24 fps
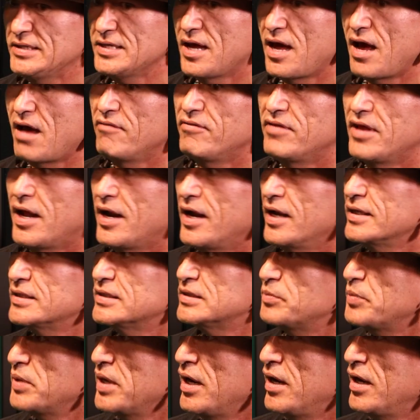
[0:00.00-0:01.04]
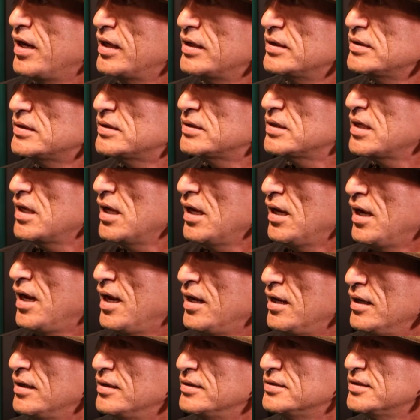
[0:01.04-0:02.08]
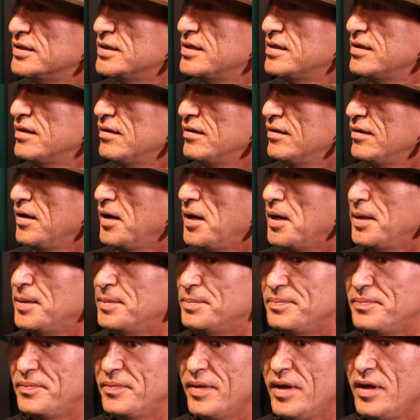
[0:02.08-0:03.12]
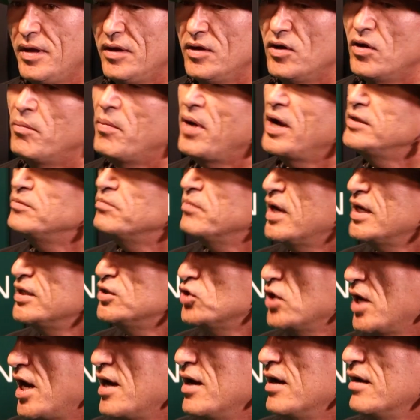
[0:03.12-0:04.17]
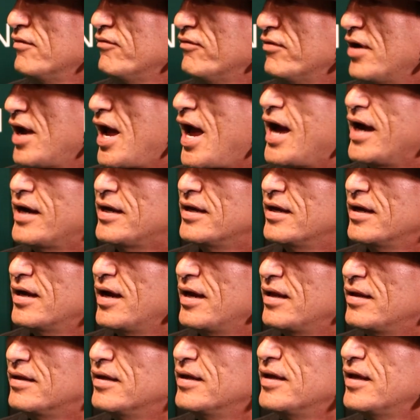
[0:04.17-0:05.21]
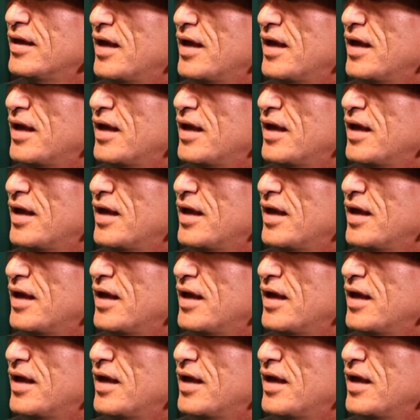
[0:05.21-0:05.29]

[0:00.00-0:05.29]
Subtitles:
to have that experience. Again, I didn't, my training for acting, I think,